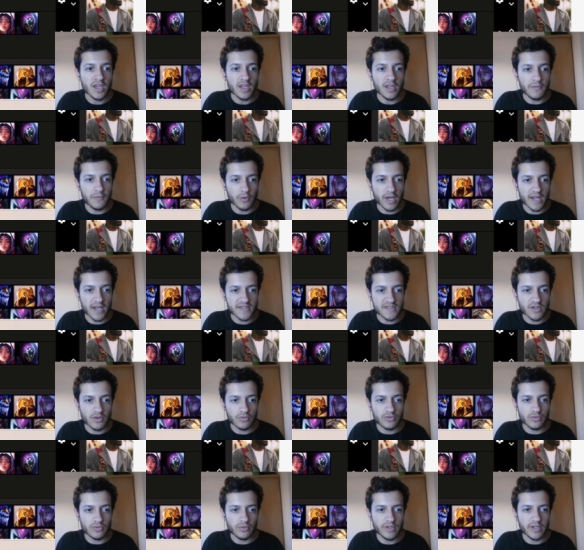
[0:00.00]
if you guys go
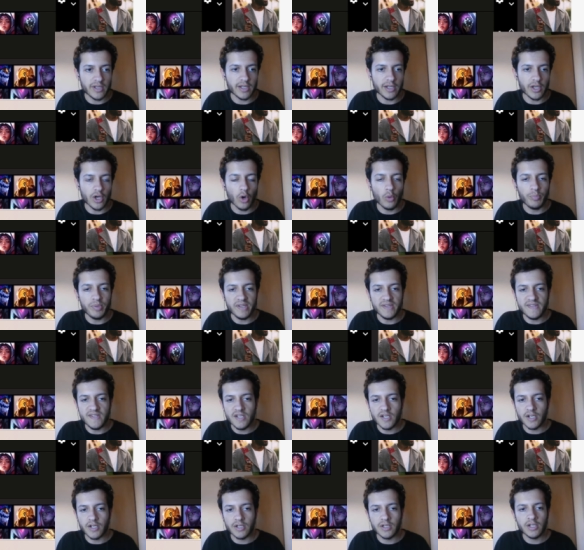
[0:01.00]
to the OP
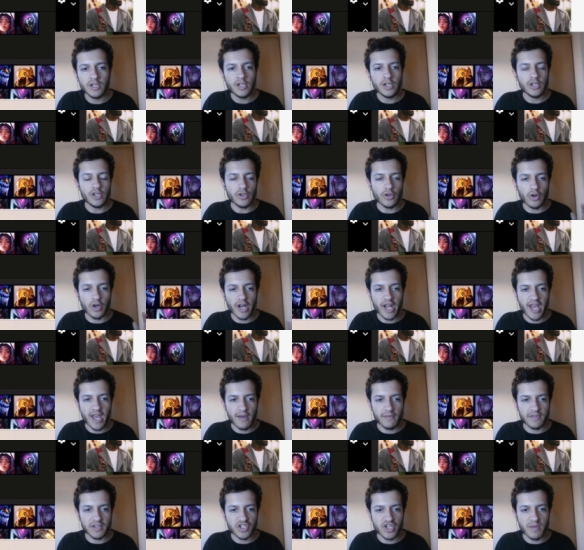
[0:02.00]
tier, you're going to
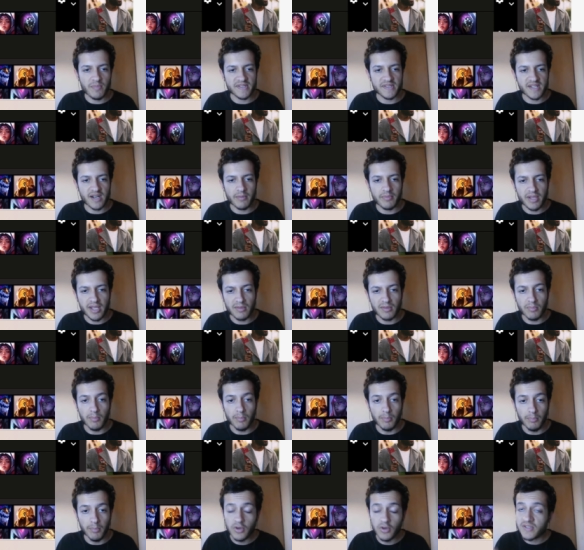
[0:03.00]
have the champions that are being
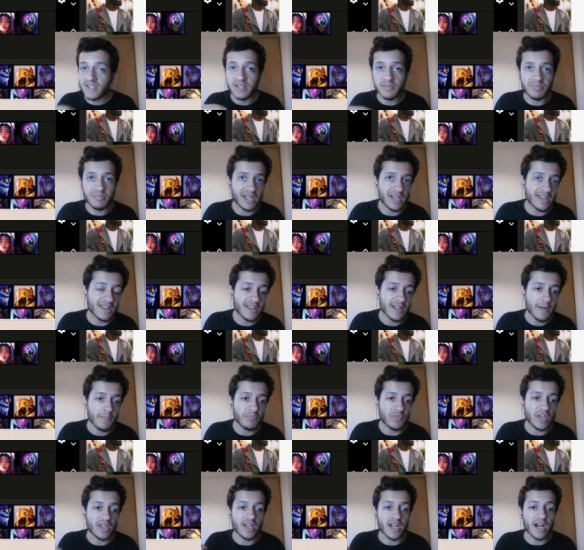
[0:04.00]
mostly picked
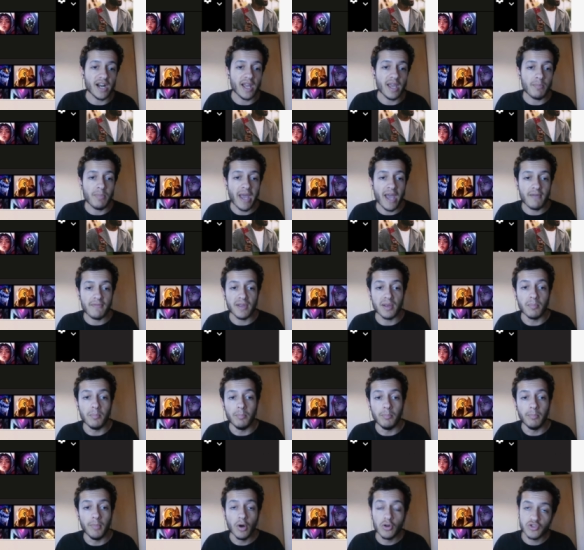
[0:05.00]
and are ha having
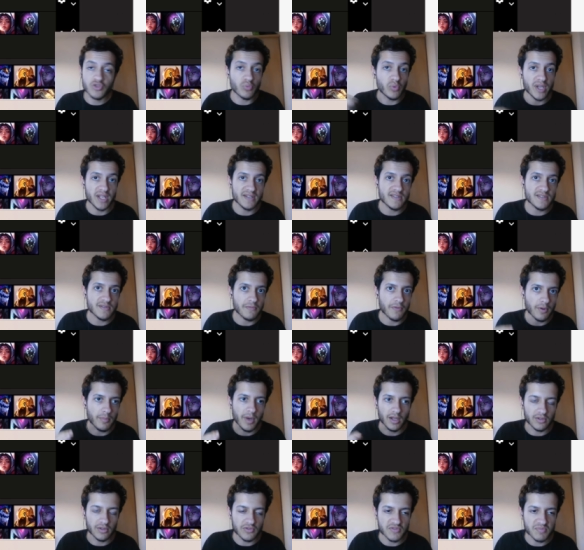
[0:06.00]
most wins from
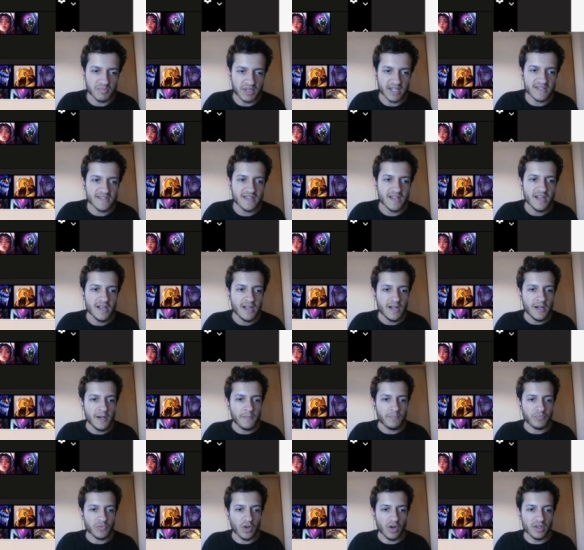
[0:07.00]
all those picks.
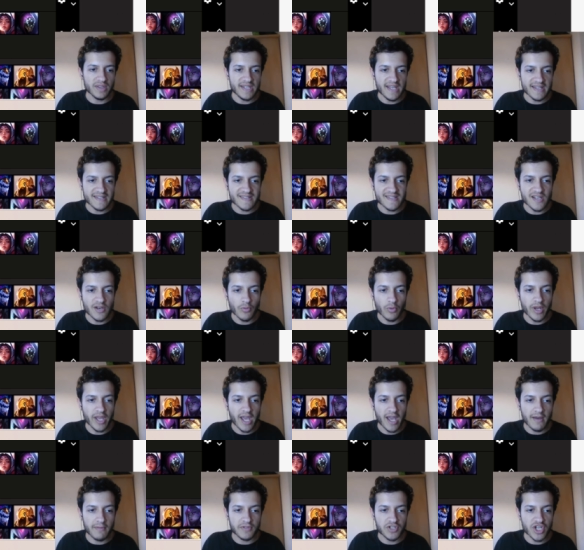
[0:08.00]
On the S tier, we
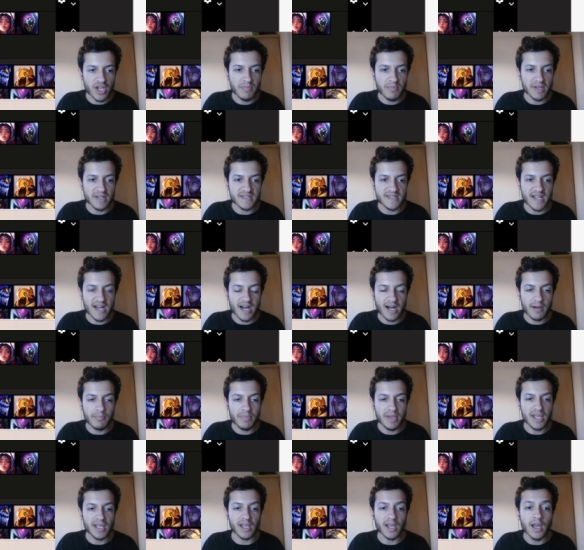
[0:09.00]
have champions that are
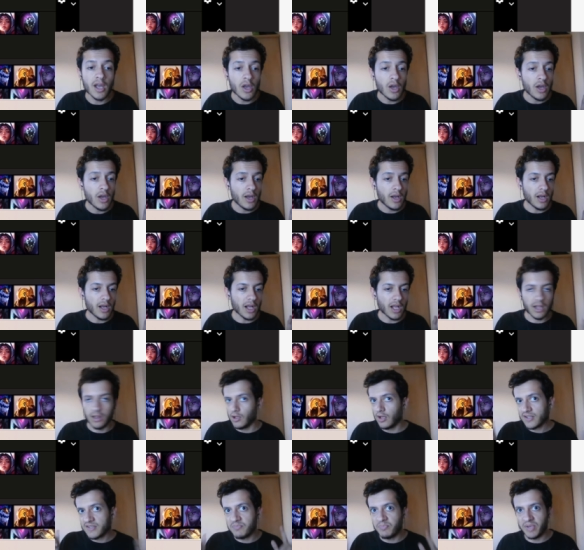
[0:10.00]
being a
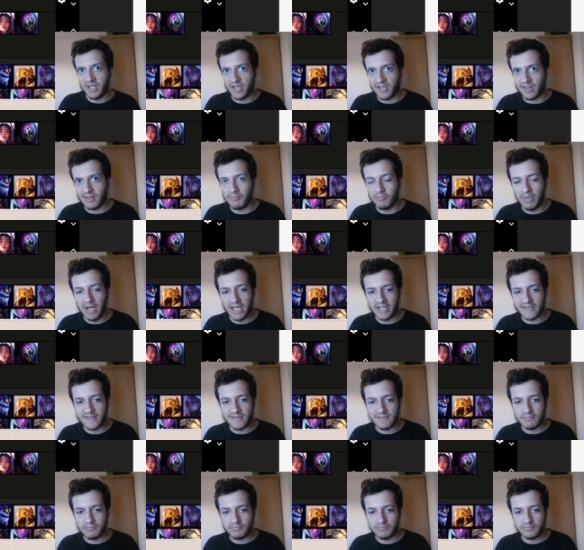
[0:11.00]
lot picked, but
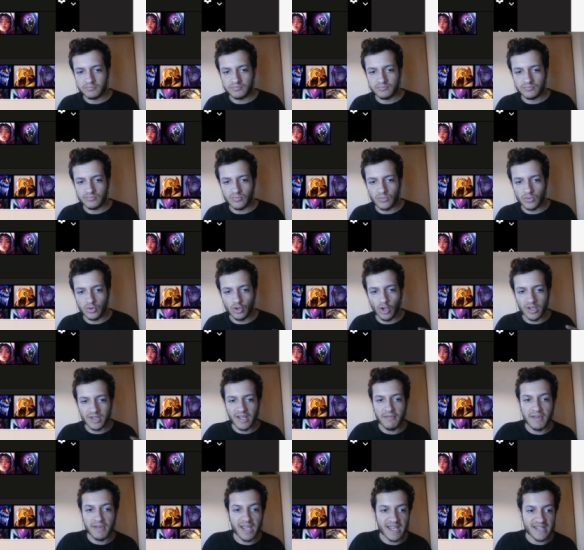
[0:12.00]
not
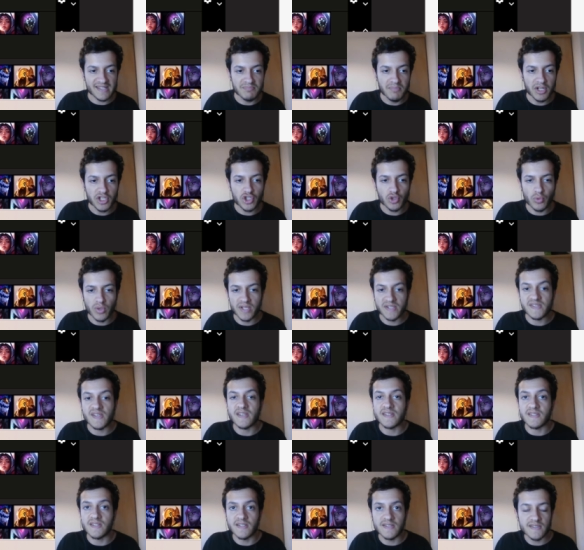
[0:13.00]
having as much wins
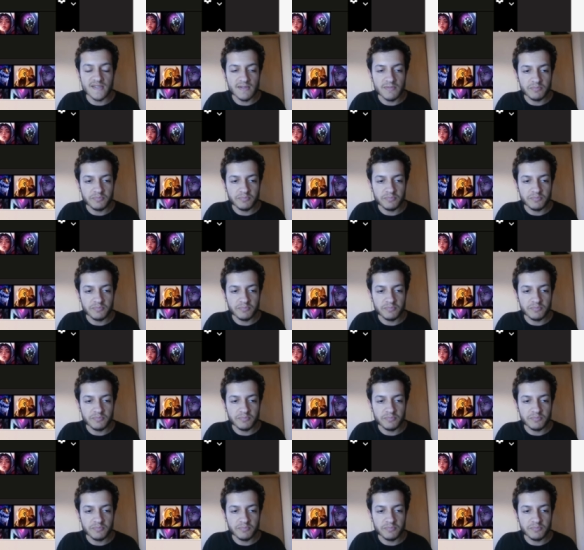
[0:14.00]
as this.